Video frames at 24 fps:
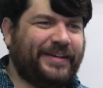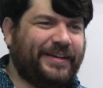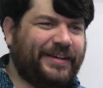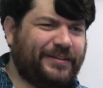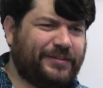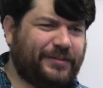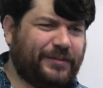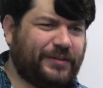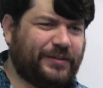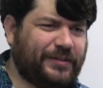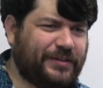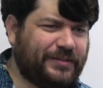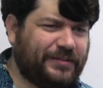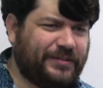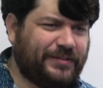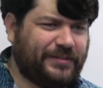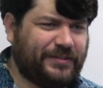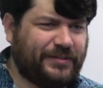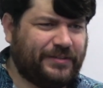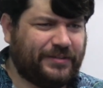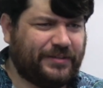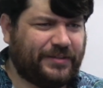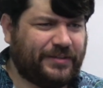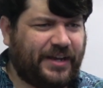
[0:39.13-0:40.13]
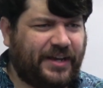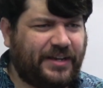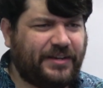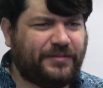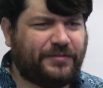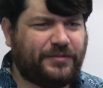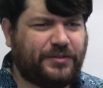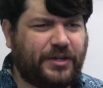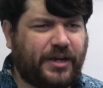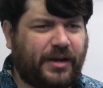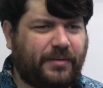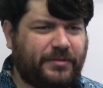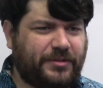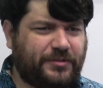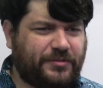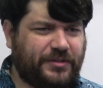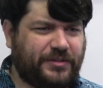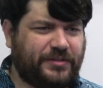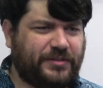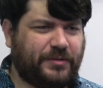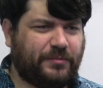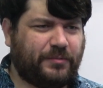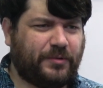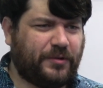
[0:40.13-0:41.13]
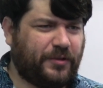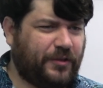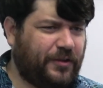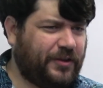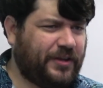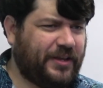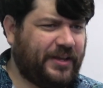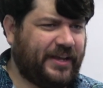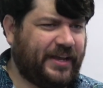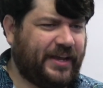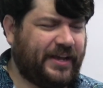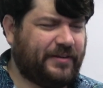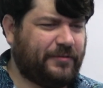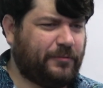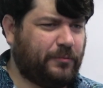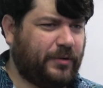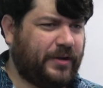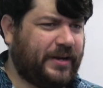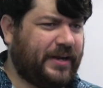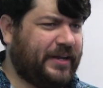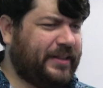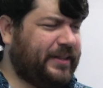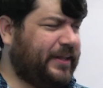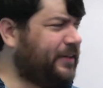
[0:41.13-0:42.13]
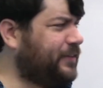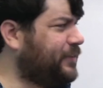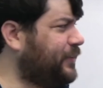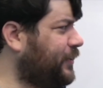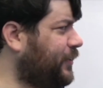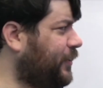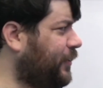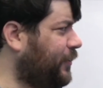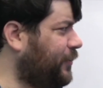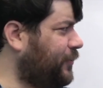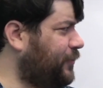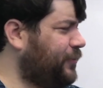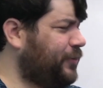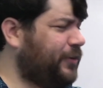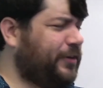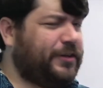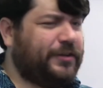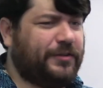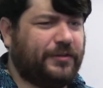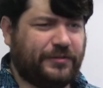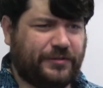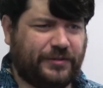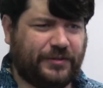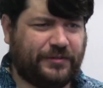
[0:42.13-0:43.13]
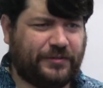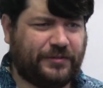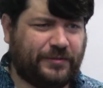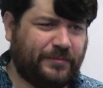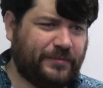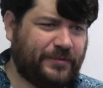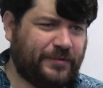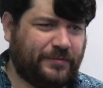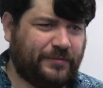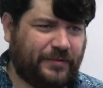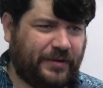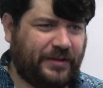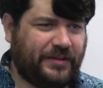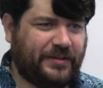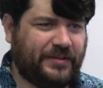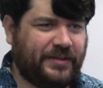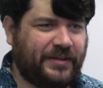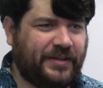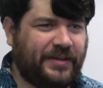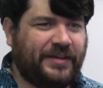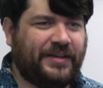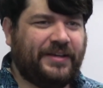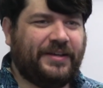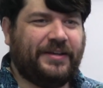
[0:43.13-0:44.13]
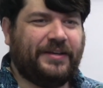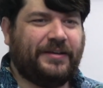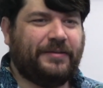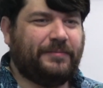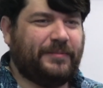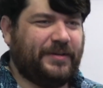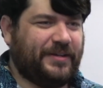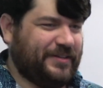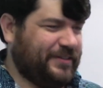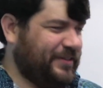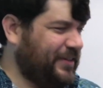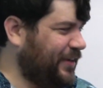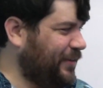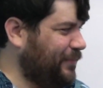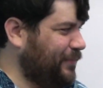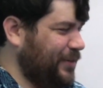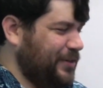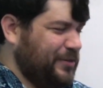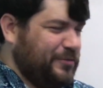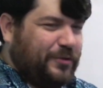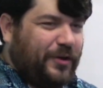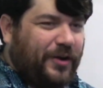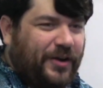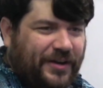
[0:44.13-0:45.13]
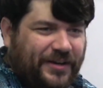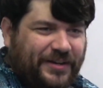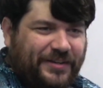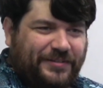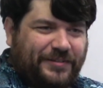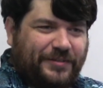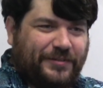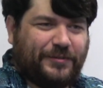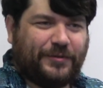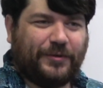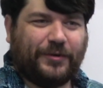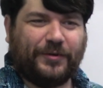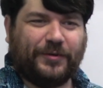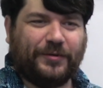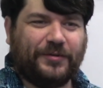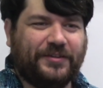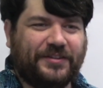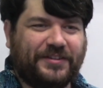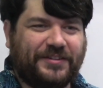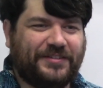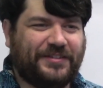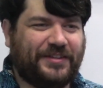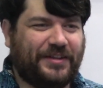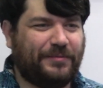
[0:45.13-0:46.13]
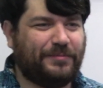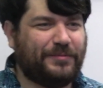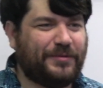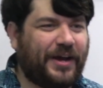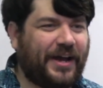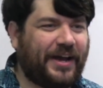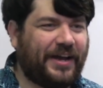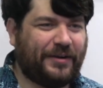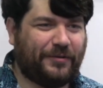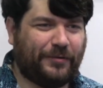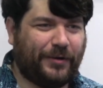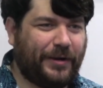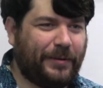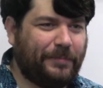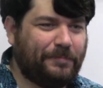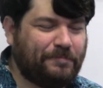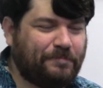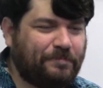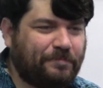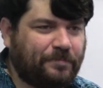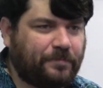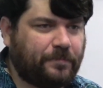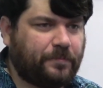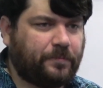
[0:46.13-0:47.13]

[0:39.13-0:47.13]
And so the kind of geometries that we're looking at, what I like to call circular systems, right, because they can be drawn as a circle in the same diagram,